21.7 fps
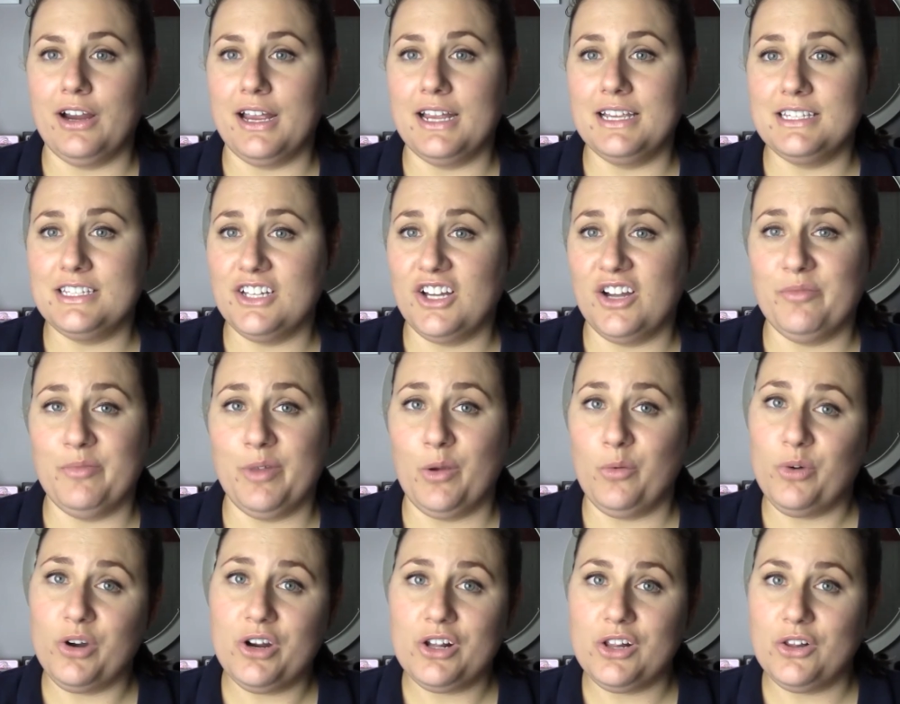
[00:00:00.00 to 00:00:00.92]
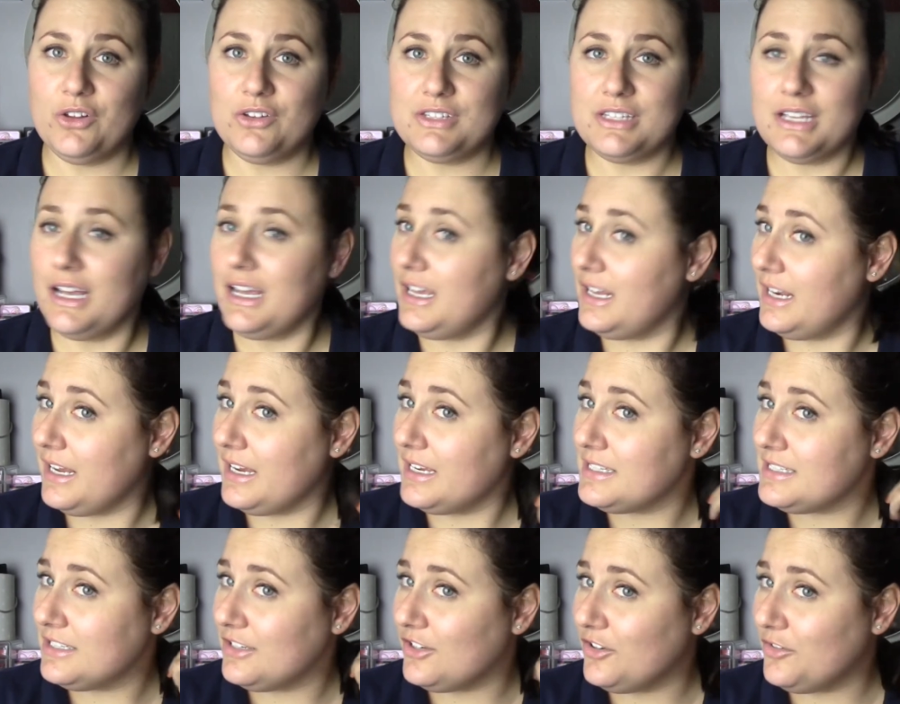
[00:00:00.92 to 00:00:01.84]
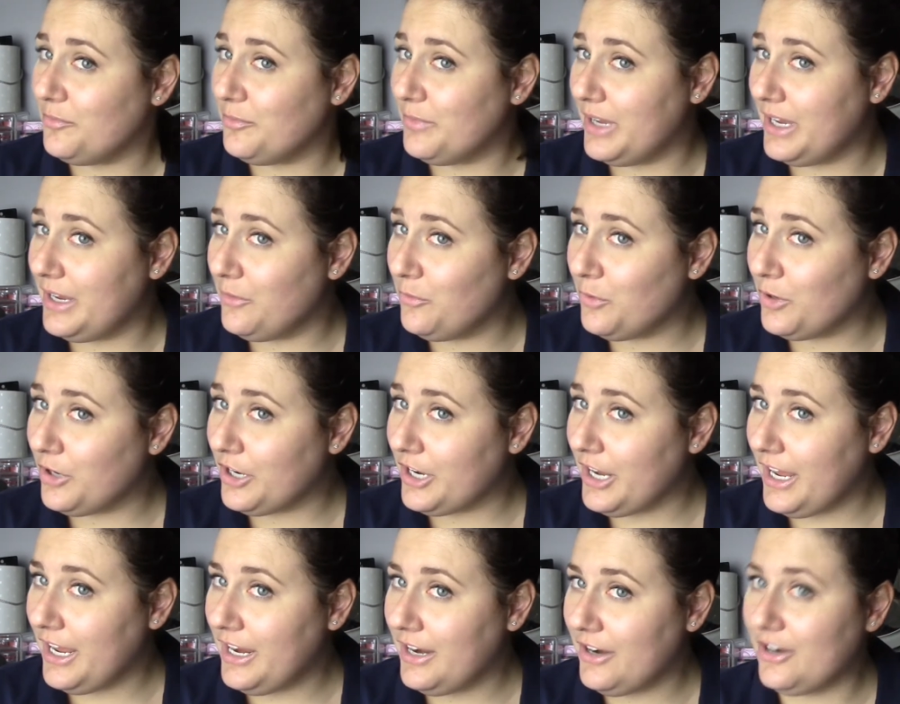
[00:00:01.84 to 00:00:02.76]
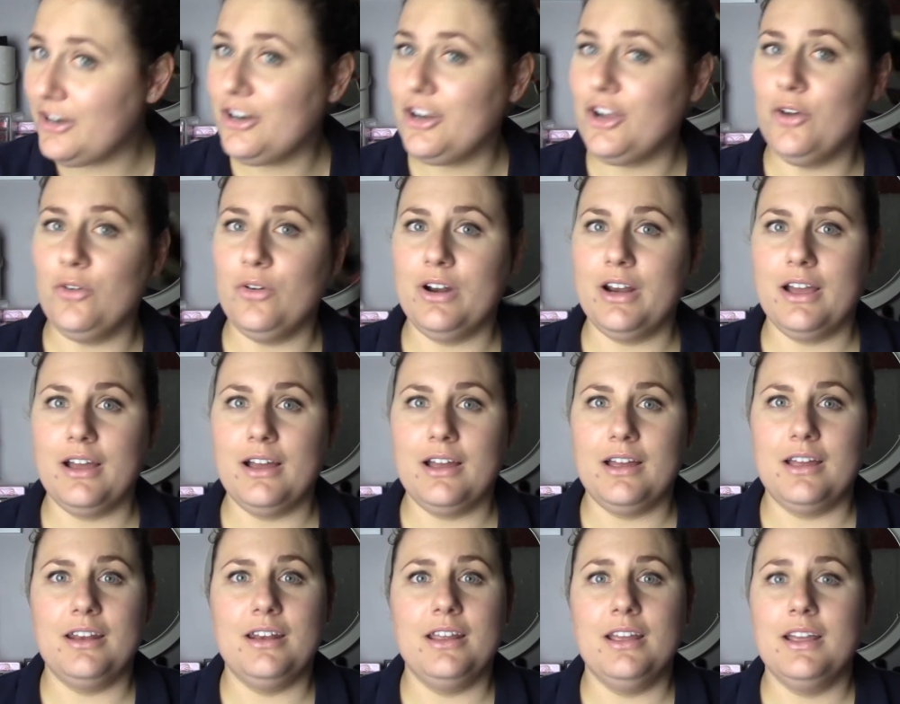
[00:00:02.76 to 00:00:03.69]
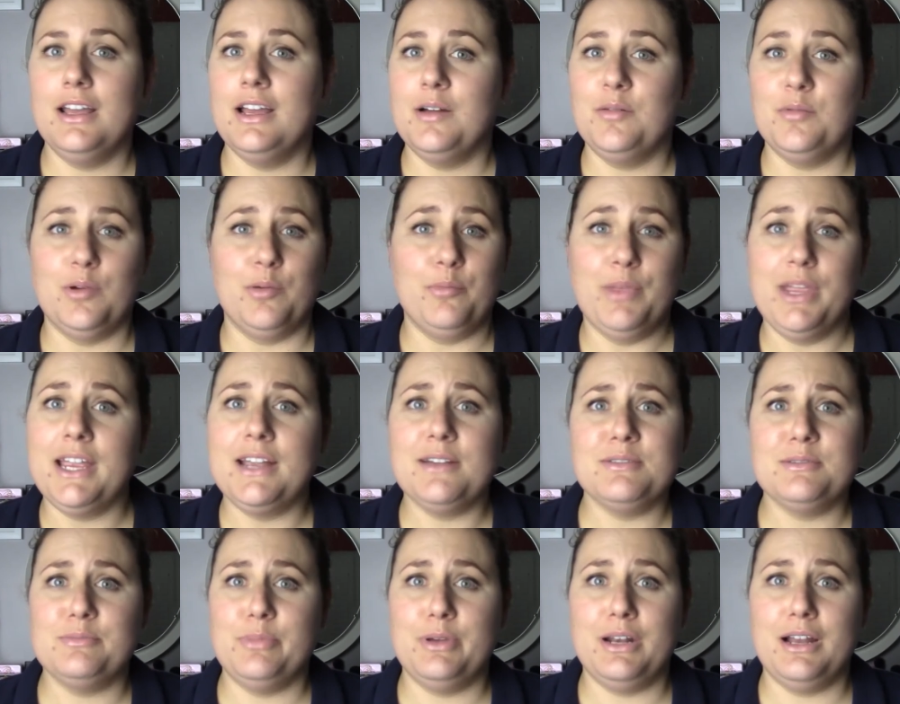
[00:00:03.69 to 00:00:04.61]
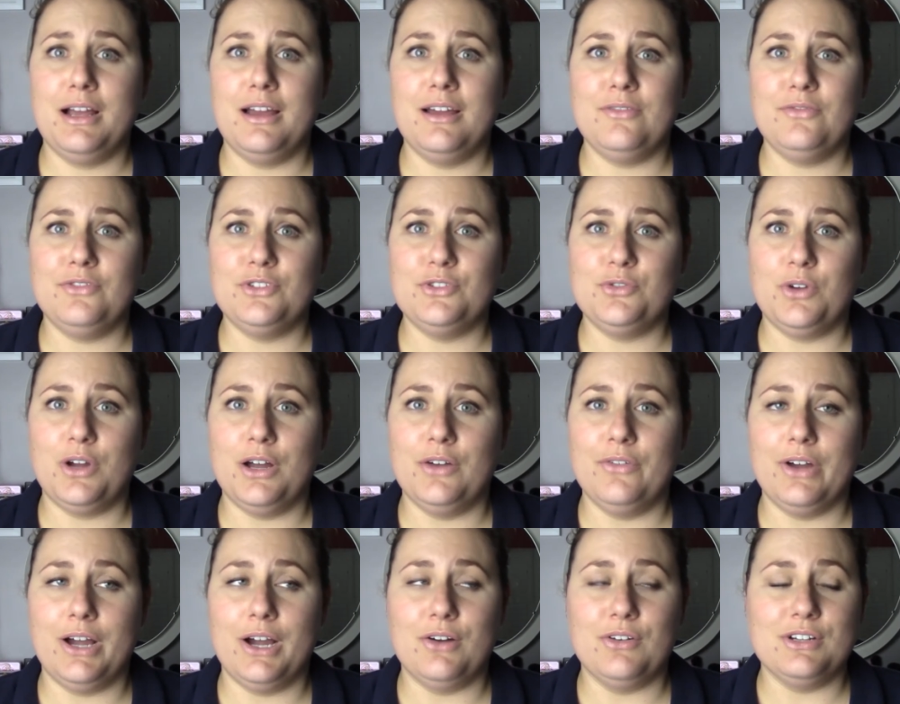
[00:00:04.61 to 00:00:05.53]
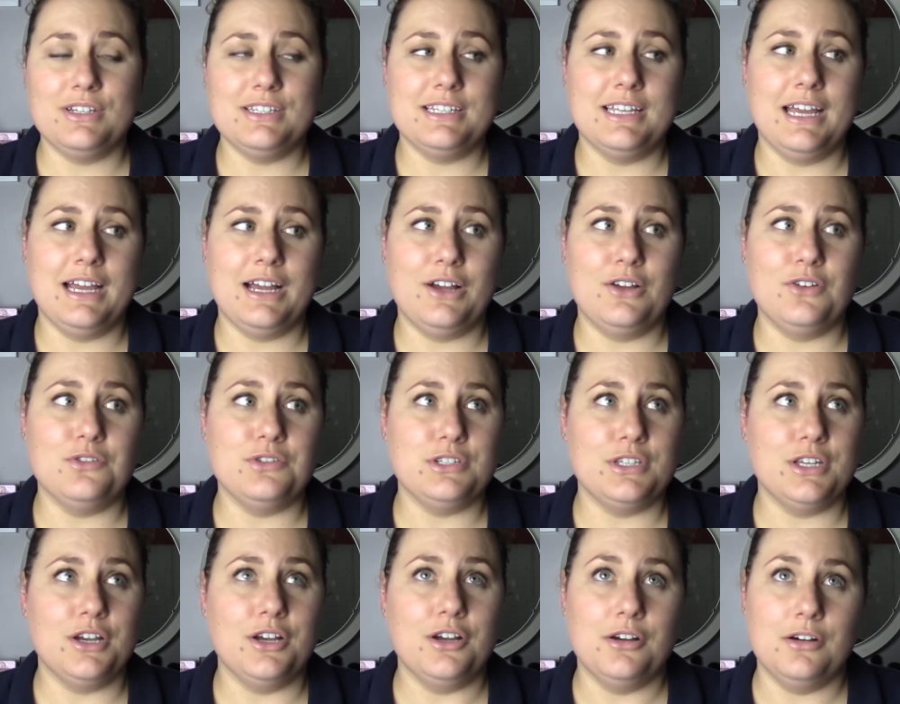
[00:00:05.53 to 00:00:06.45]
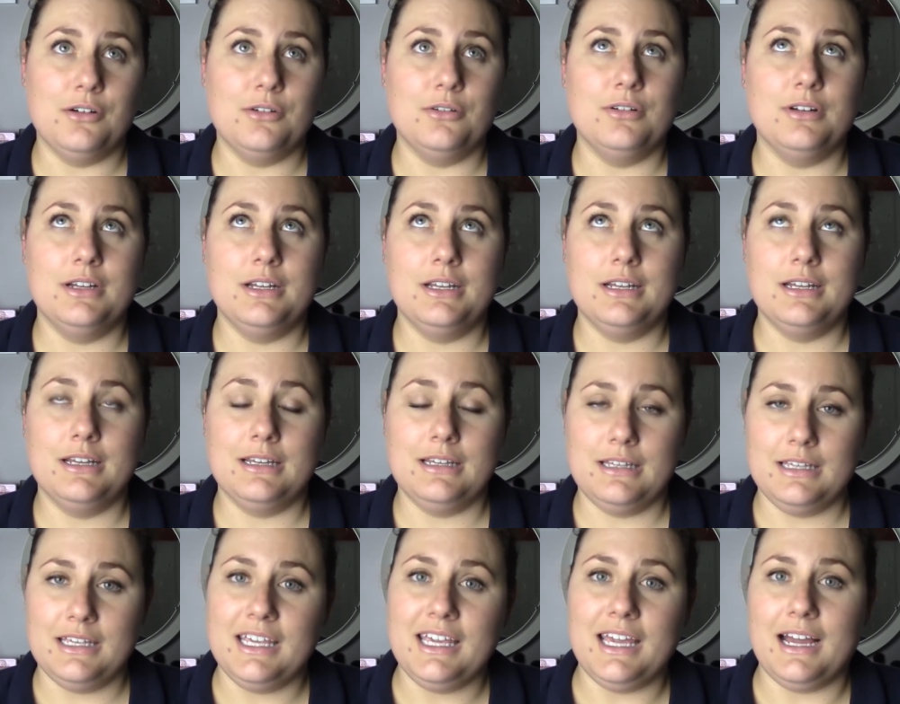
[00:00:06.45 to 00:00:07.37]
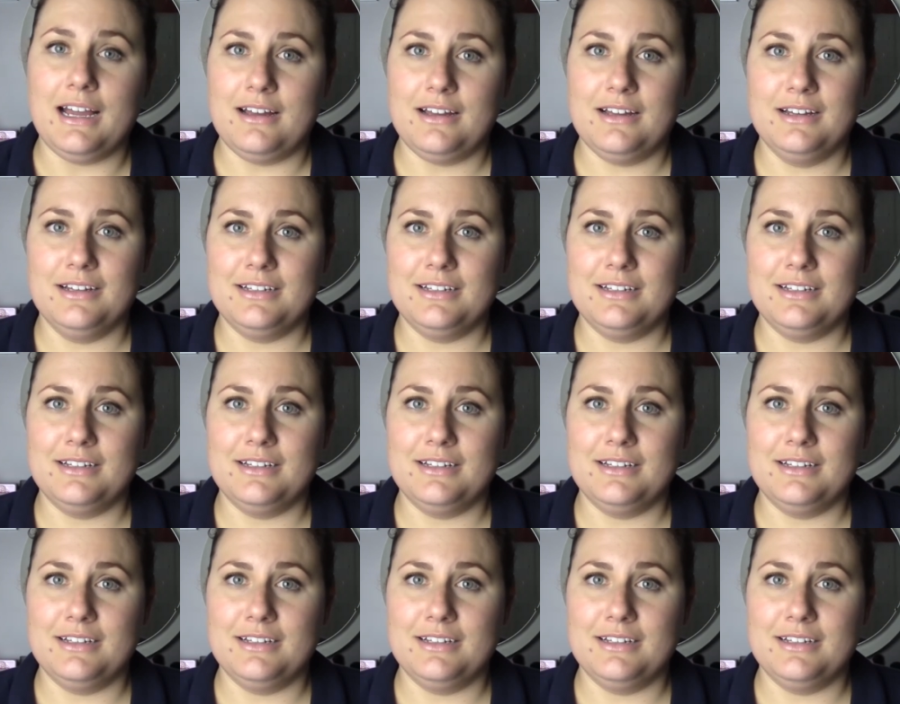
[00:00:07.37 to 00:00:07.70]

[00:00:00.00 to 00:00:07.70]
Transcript: I still have my work clothes on, I still have my work hair going on, my makeup's been on for twelve hours now, so yeah.